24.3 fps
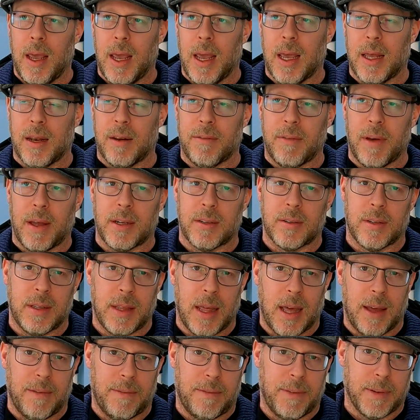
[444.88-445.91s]
and eventually
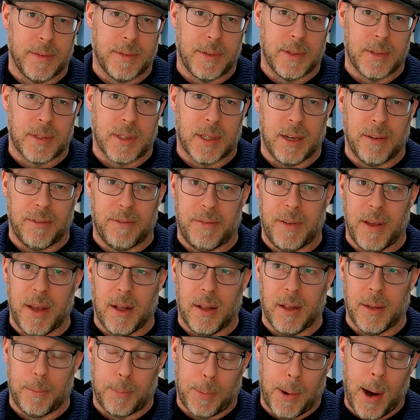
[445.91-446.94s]
that filter is going to
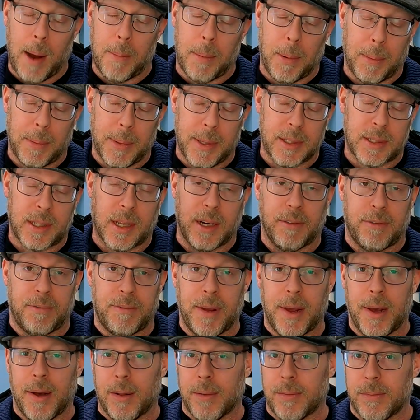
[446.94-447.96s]
fail, and probably it's going to
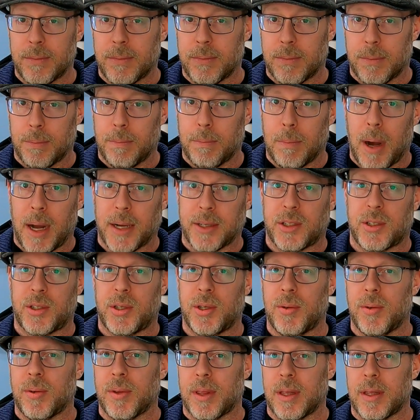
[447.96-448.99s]
fail much
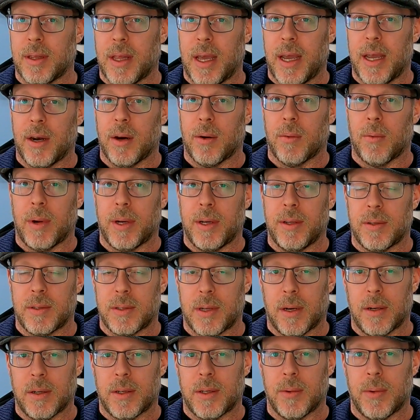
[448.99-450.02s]
sooner than later when you
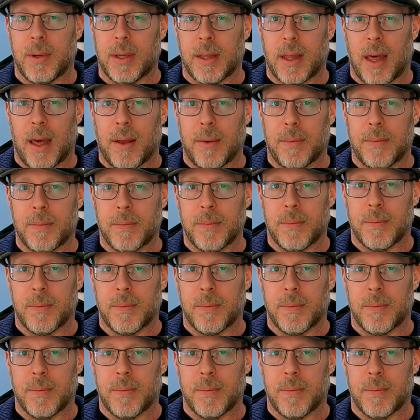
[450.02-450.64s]
start doing that.